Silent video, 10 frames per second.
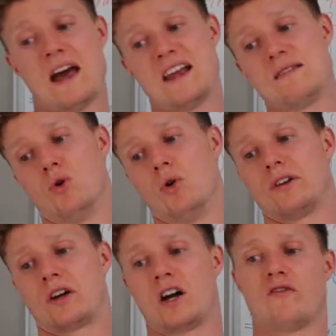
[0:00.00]
Any more
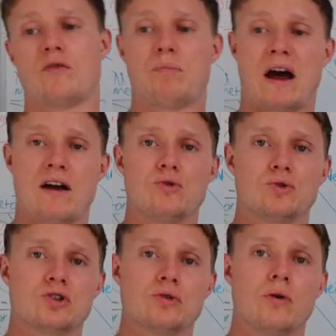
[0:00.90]
than kind of a pound
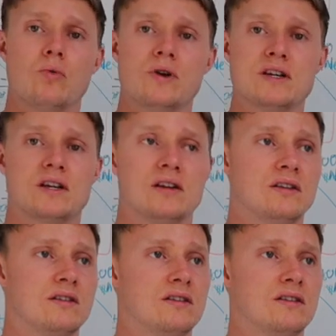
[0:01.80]
or two a week